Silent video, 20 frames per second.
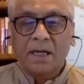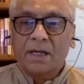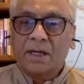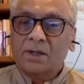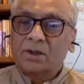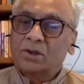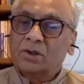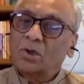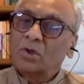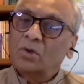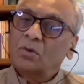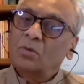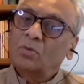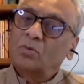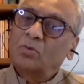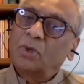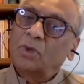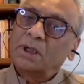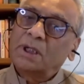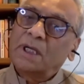So
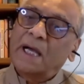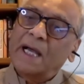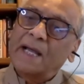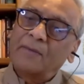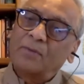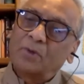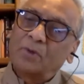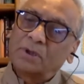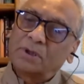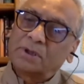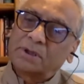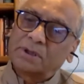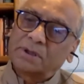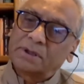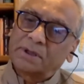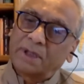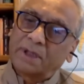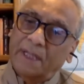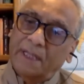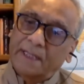one guy was
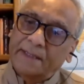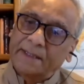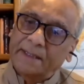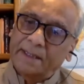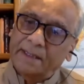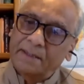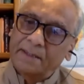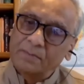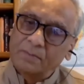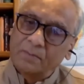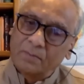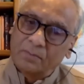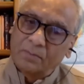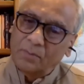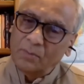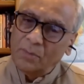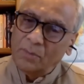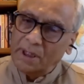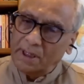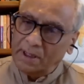selected.
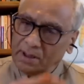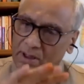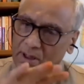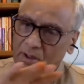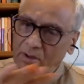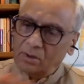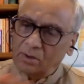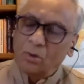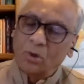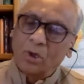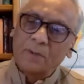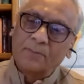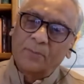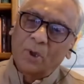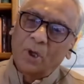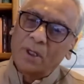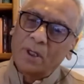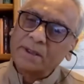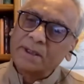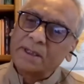The whole
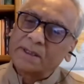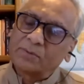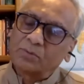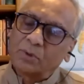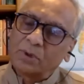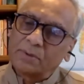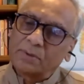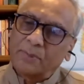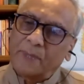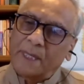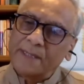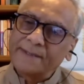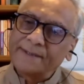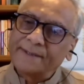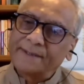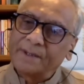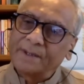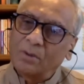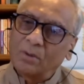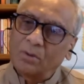process was passed
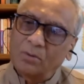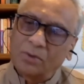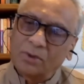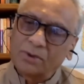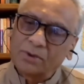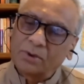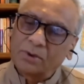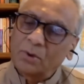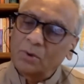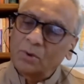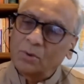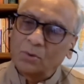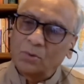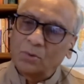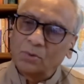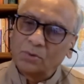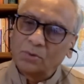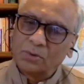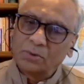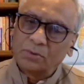was through
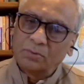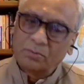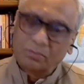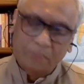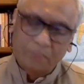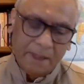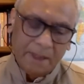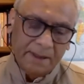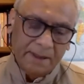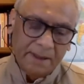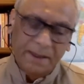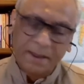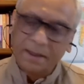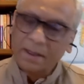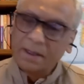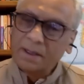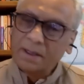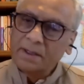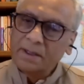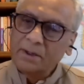by the
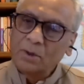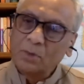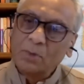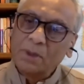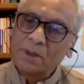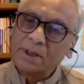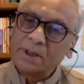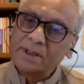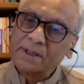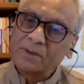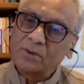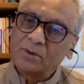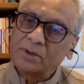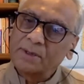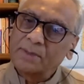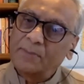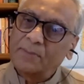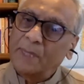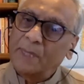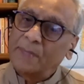human resource
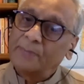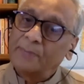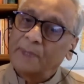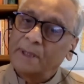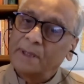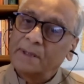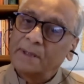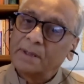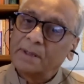department,